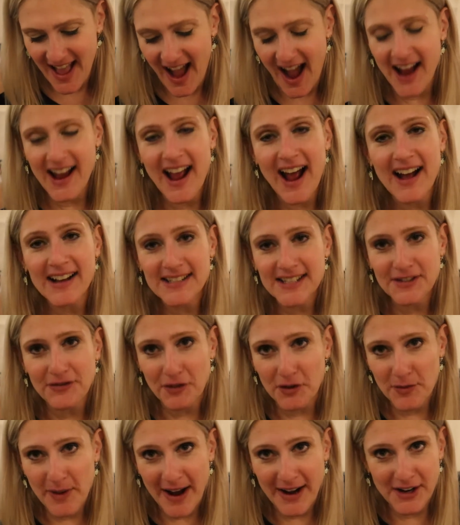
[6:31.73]
I asked
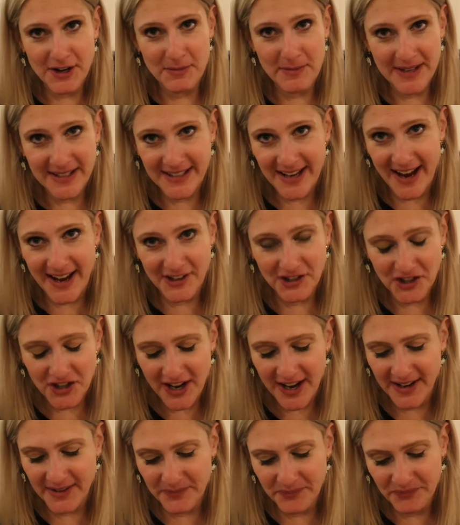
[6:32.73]
for
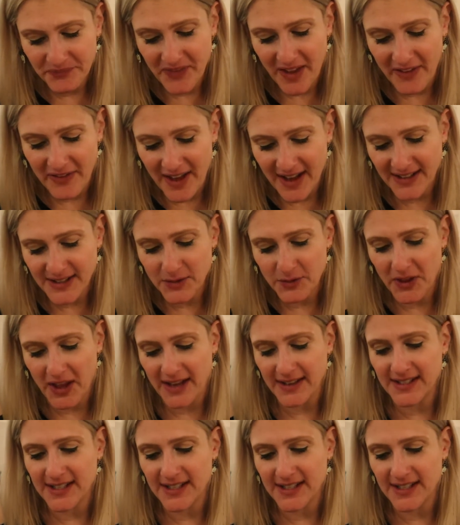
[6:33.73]
recommendation, and that's what they